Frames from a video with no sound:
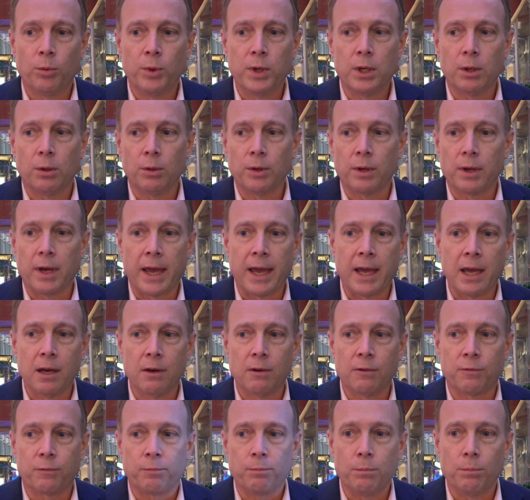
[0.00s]
we don't
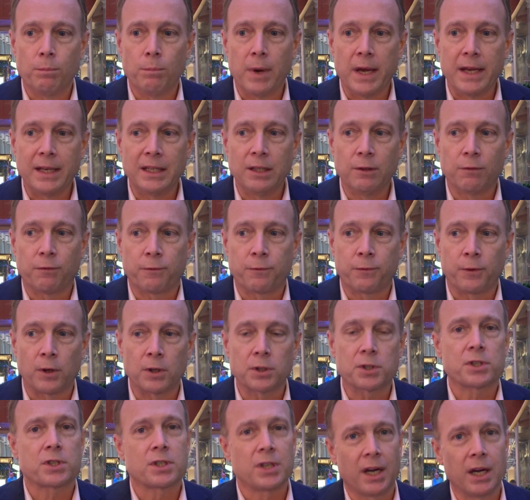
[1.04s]
have many
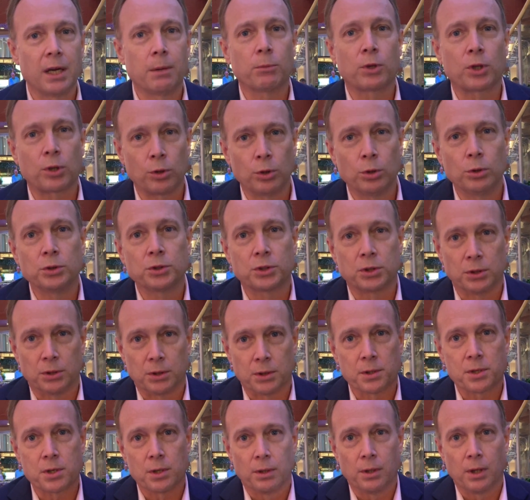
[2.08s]
first-time
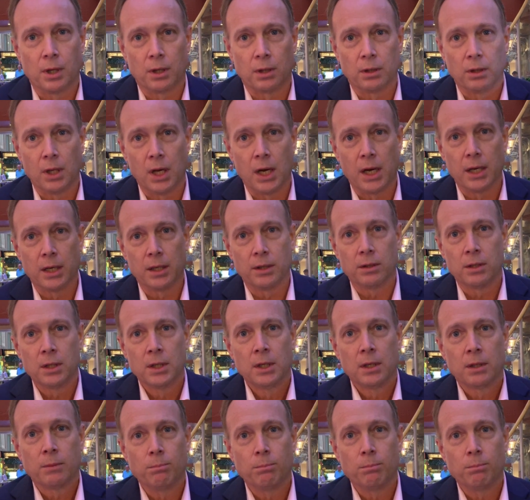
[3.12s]
cruisers on our line.